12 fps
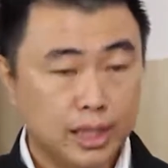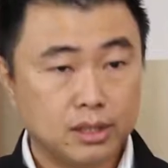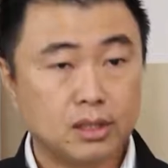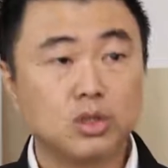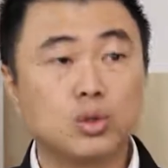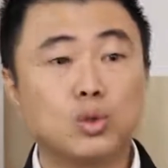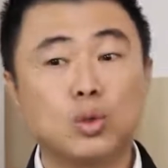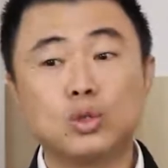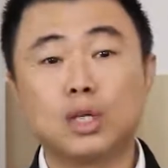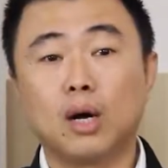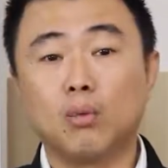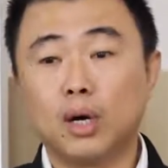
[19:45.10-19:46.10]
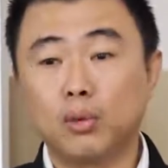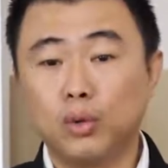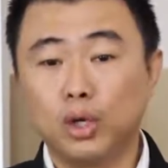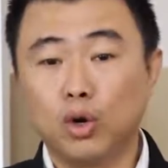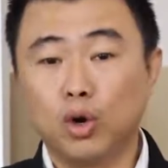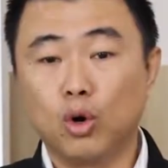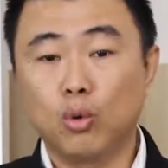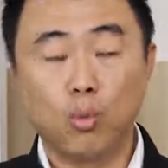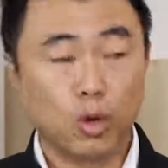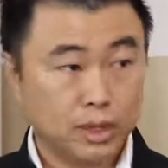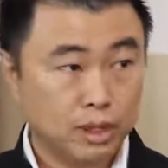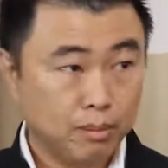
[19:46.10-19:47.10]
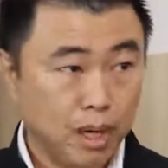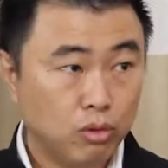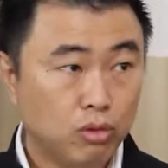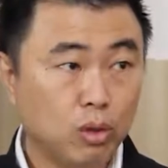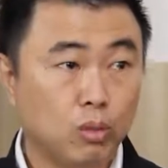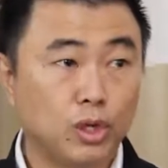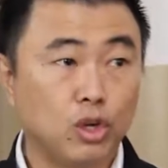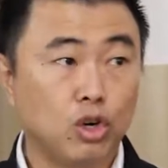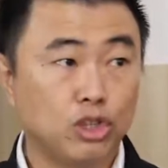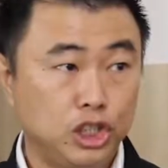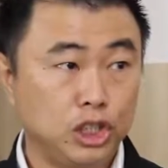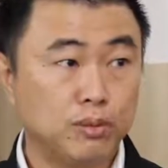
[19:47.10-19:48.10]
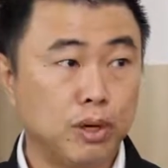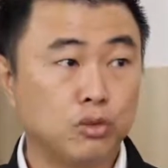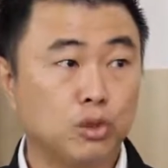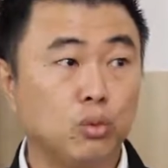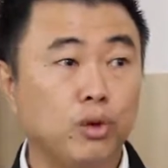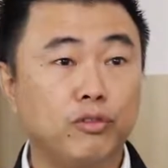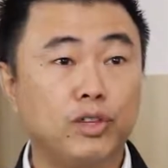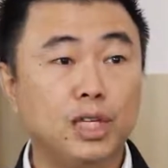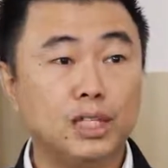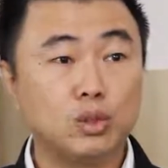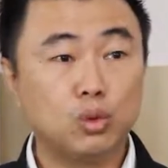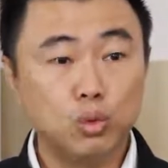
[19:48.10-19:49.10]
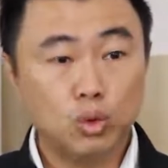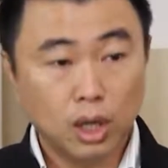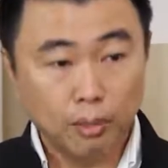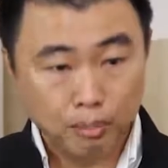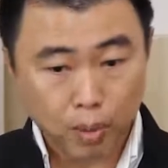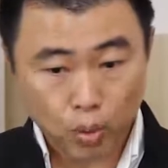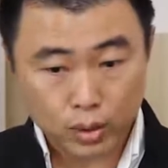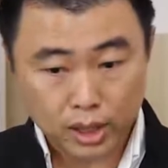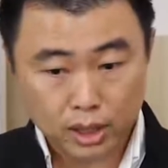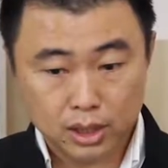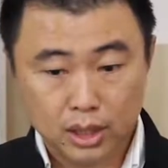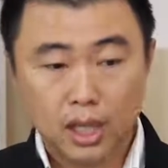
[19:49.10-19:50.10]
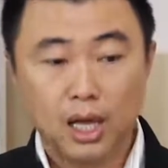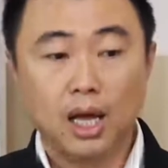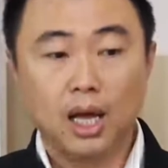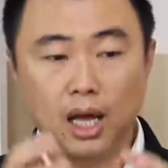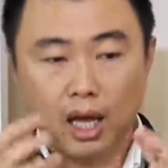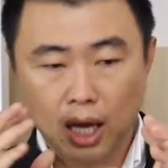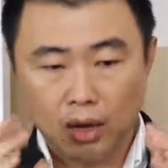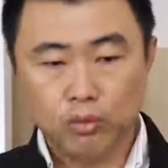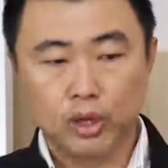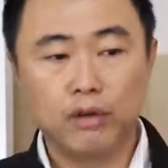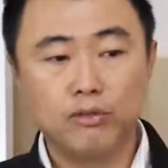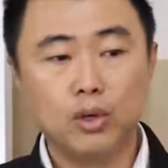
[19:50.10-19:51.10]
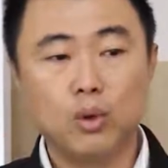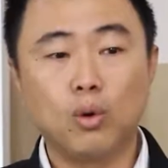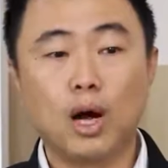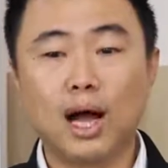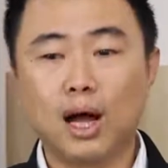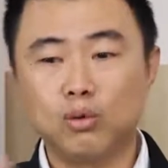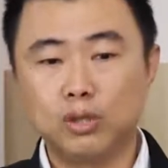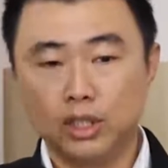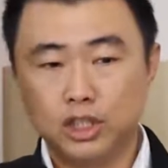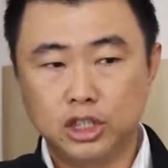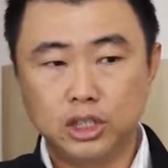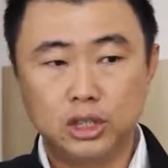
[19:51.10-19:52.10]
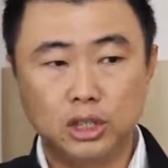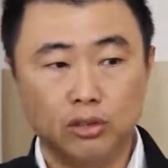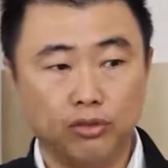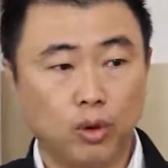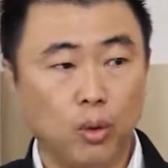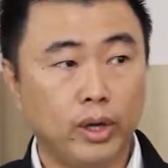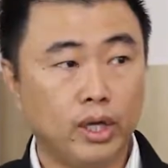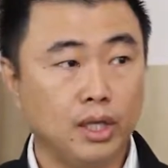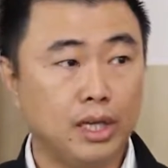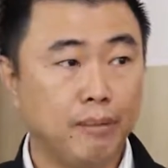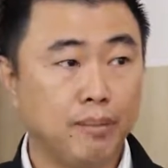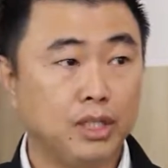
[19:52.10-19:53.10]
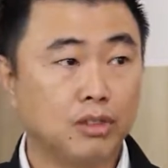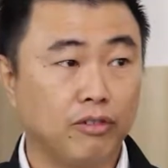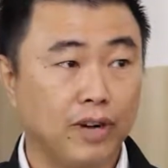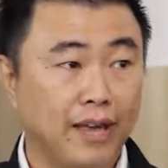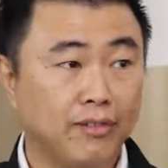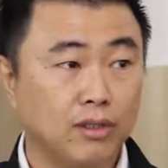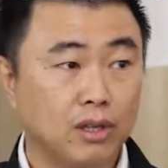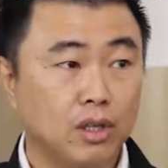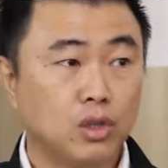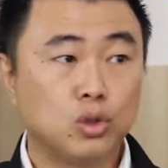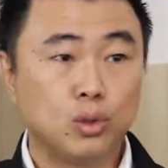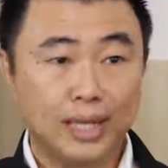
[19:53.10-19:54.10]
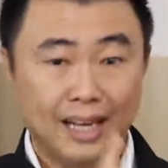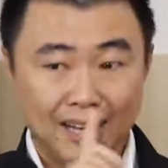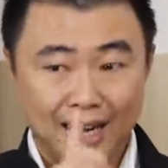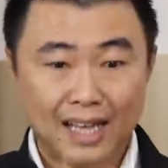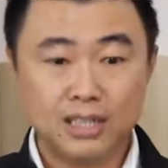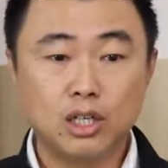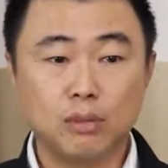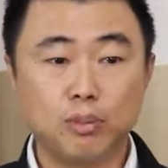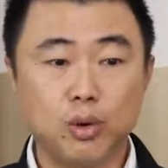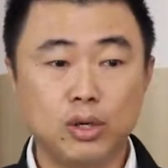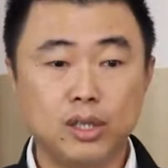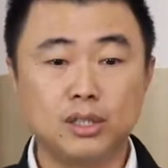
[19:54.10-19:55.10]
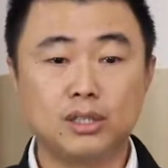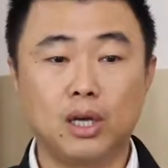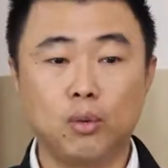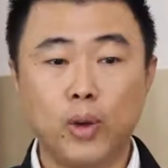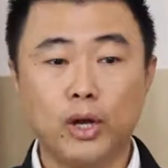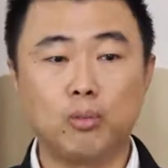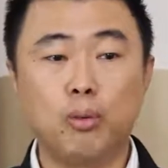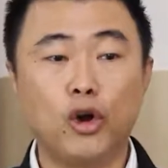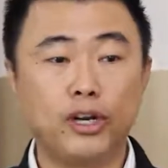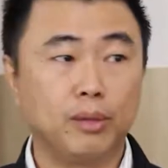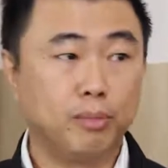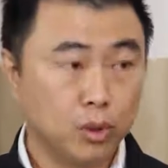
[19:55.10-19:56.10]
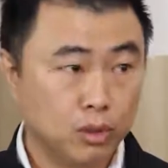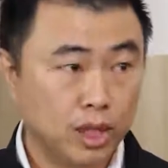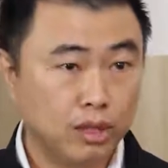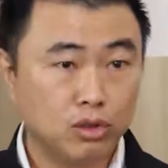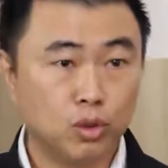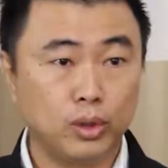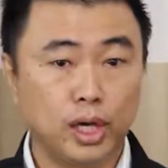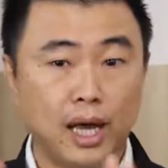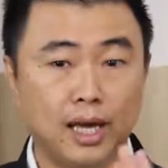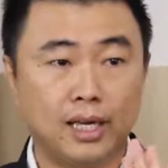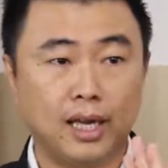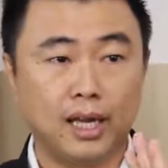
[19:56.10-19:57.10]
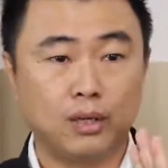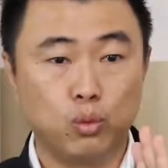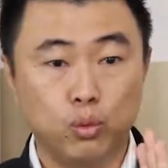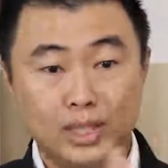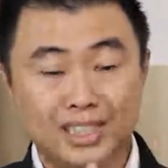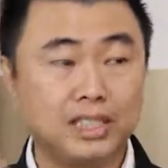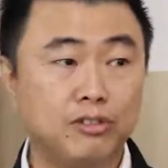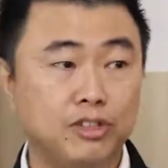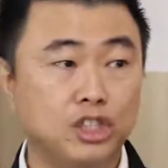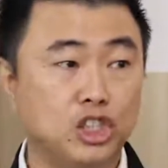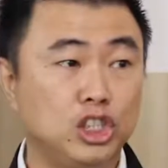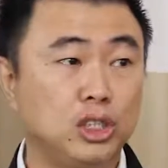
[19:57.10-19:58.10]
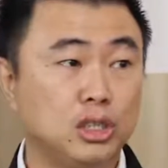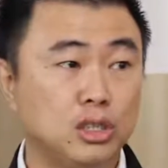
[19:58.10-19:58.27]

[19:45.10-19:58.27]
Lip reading: Yes, so those are what we call water mouth or we call chi mouth. So with these two components, I would have known how the chi is flowing in that piece of land. So the last component is that where to point the building so that I can receive the chi.